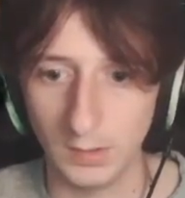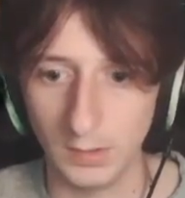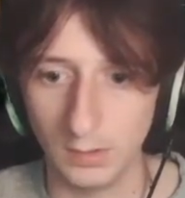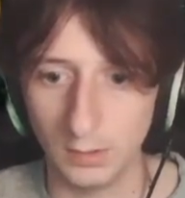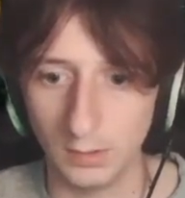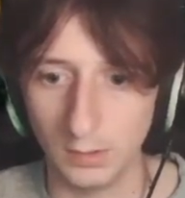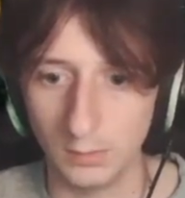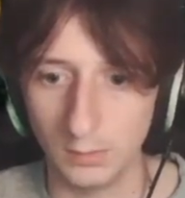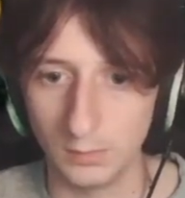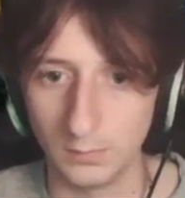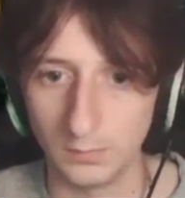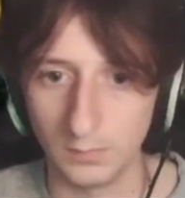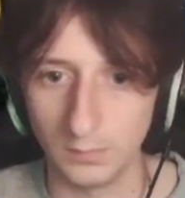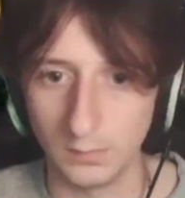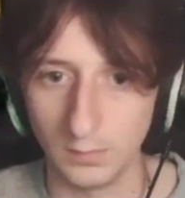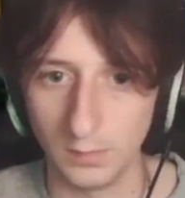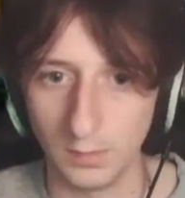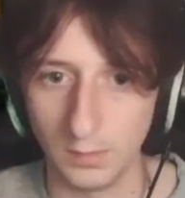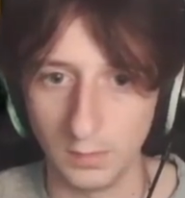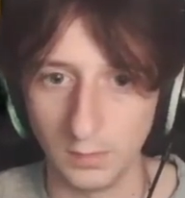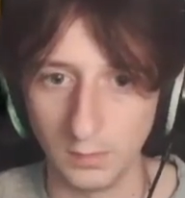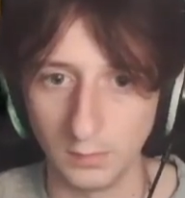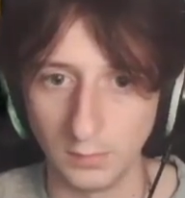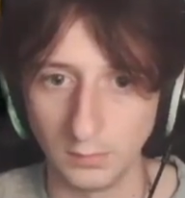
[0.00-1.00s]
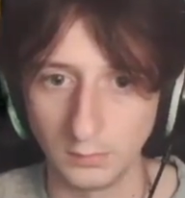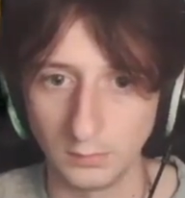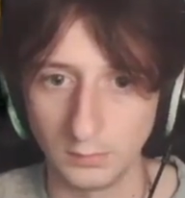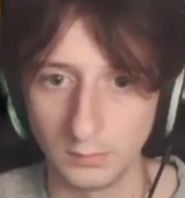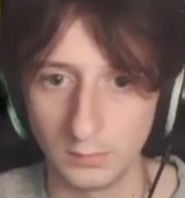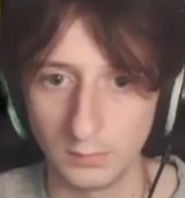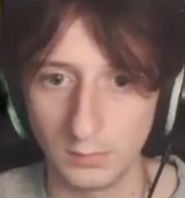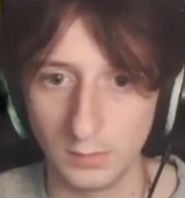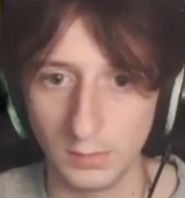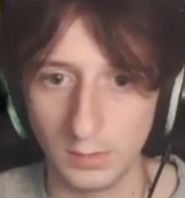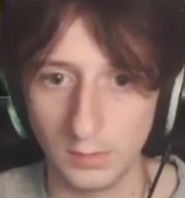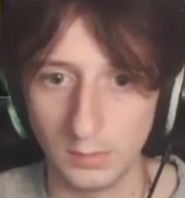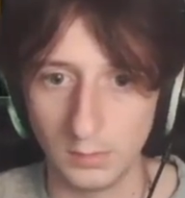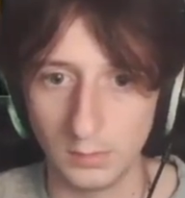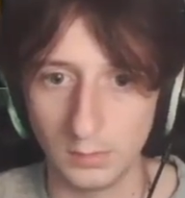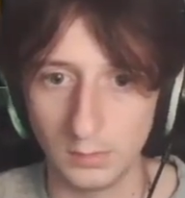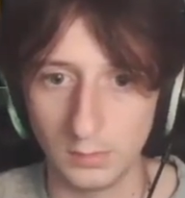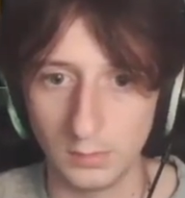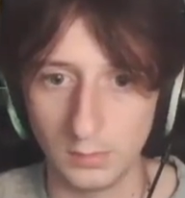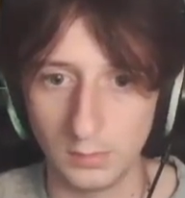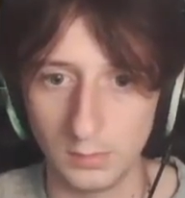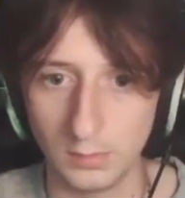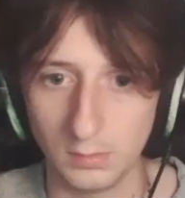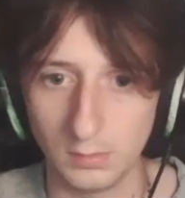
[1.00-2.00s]
Go. Go,
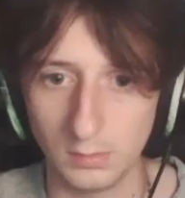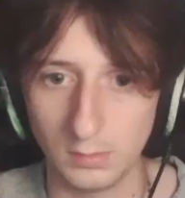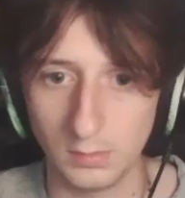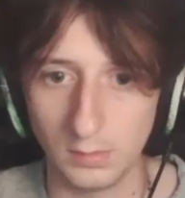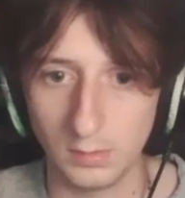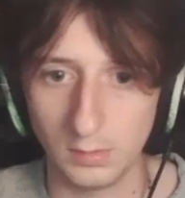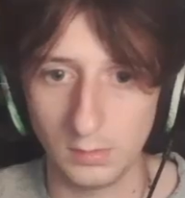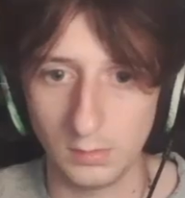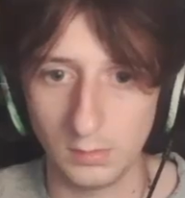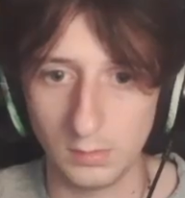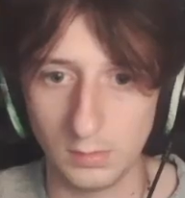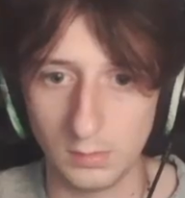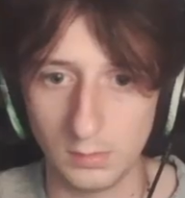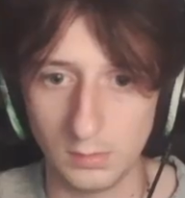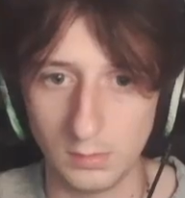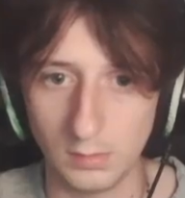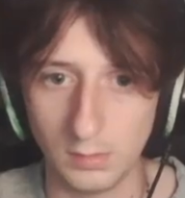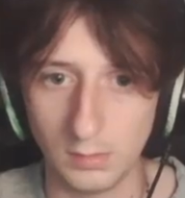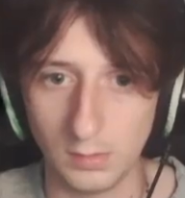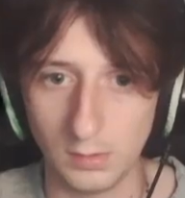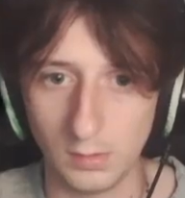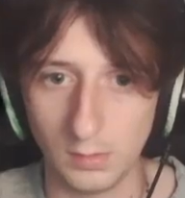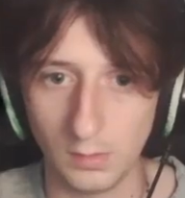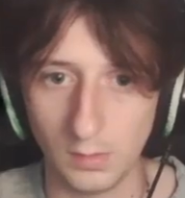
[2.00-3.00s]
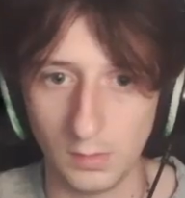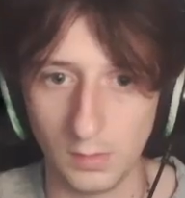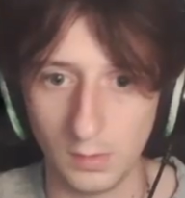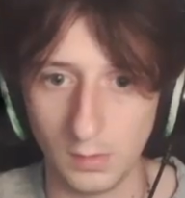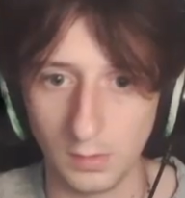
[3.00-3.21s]
go, go, go, go, go, go.